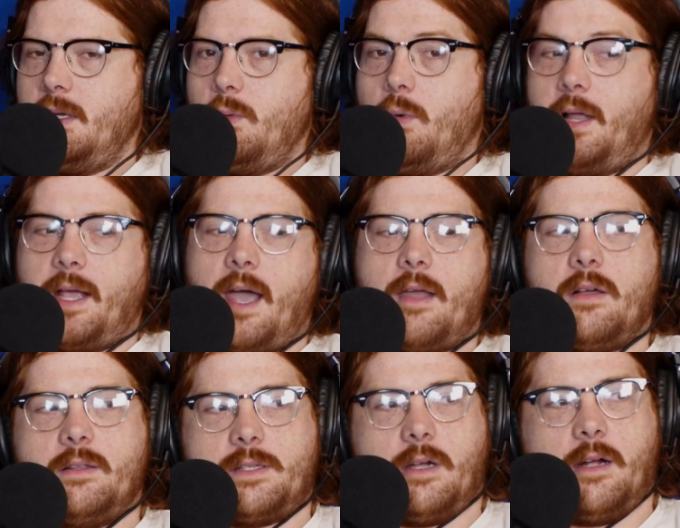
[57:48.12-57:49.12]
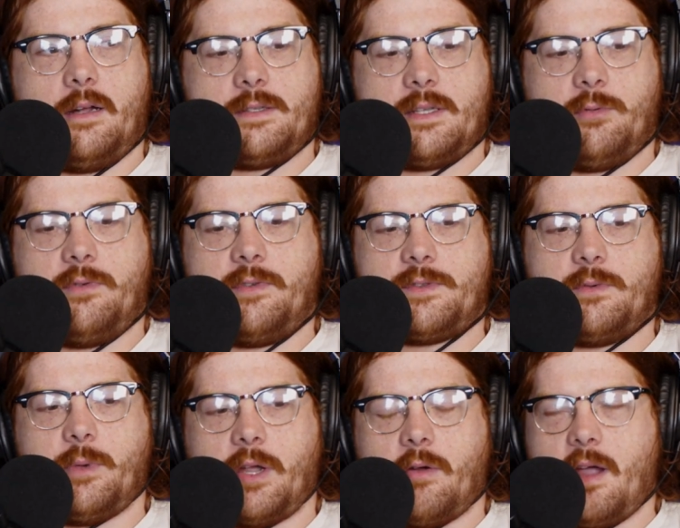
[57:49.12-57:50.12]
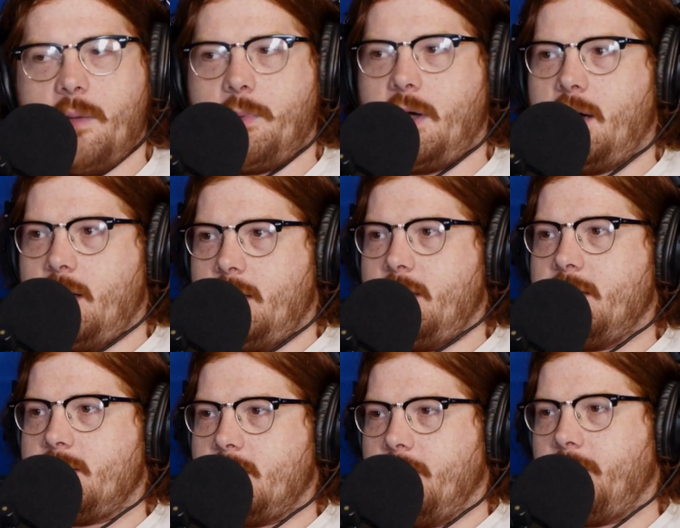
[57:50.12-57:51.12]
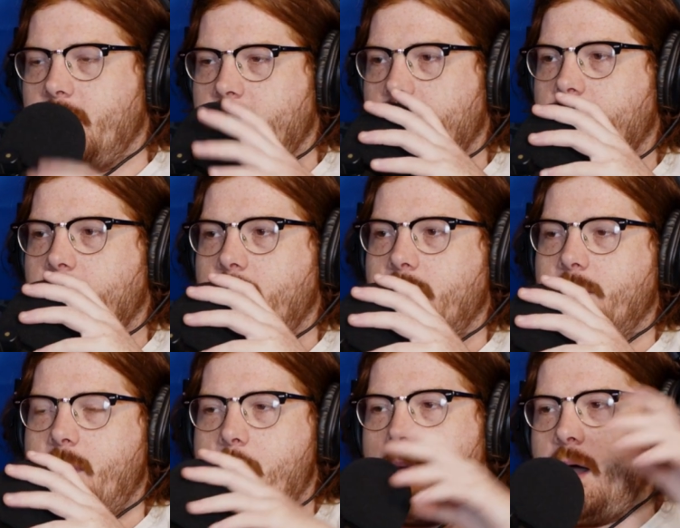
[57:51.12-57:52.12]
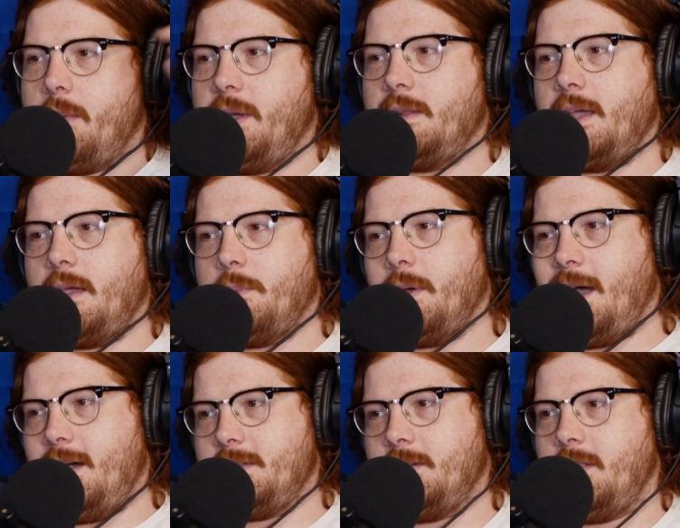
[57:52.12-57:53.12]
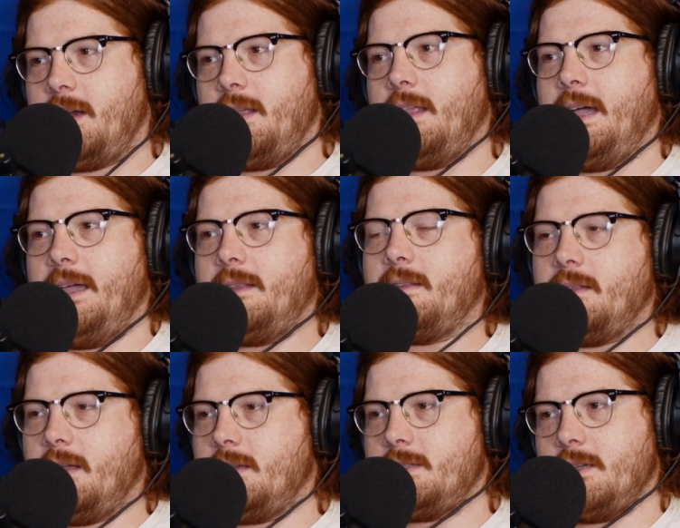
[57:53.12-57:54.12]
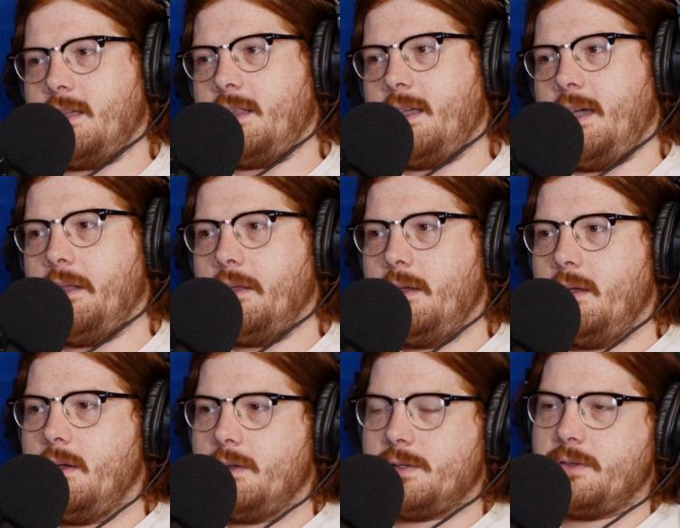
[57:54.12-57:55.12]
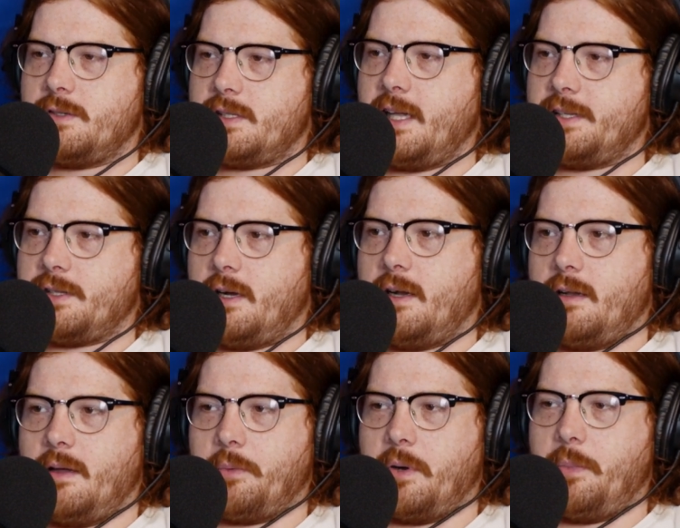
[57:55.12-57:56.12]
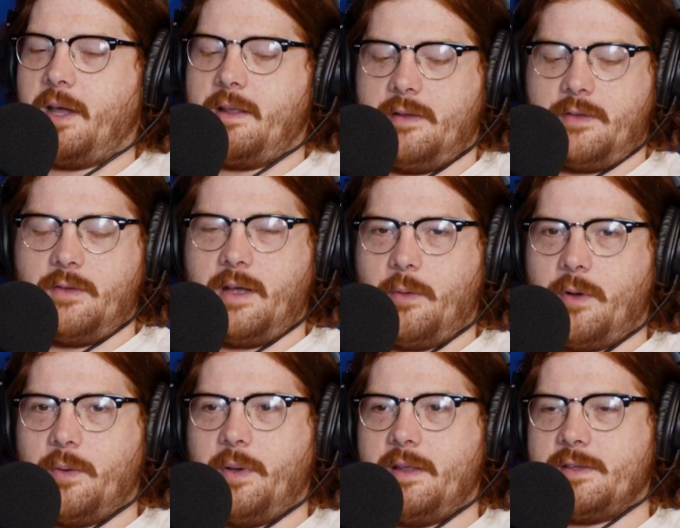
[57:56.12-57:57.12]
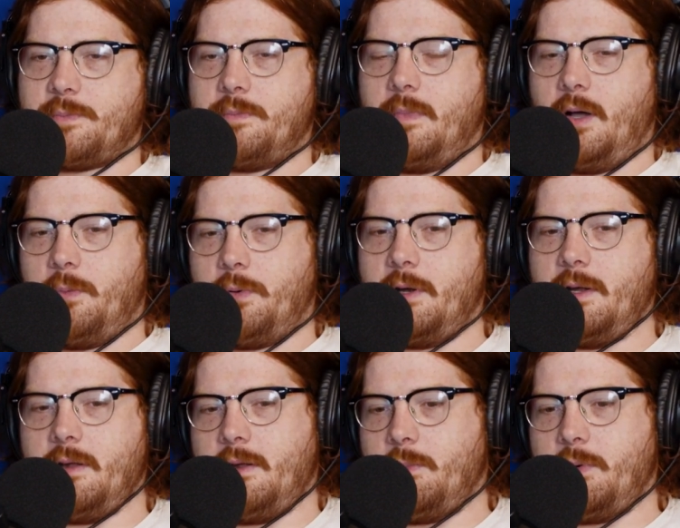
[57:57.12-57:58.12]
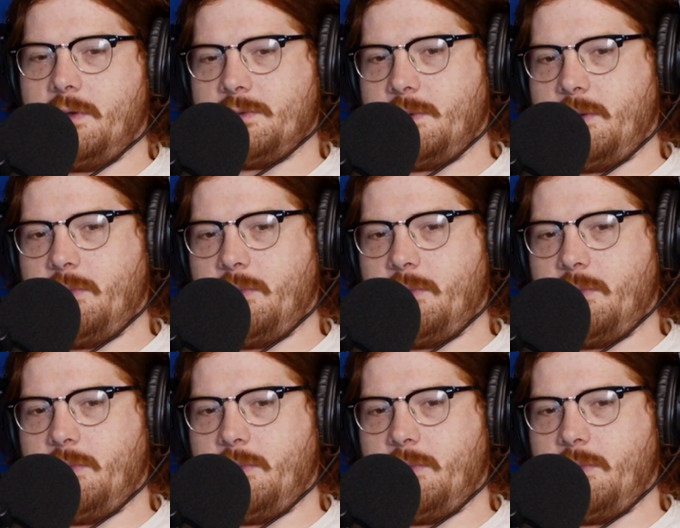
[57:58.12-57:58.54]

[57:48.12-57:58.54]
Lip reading: Well, I got all this art. Some of it's from my grandpa and like stuff my mom had like a Picasso that I liked and like shit like that. So just nice art. I'm gonna buy. Dude, I want to buy this. I'll put it in post maybe.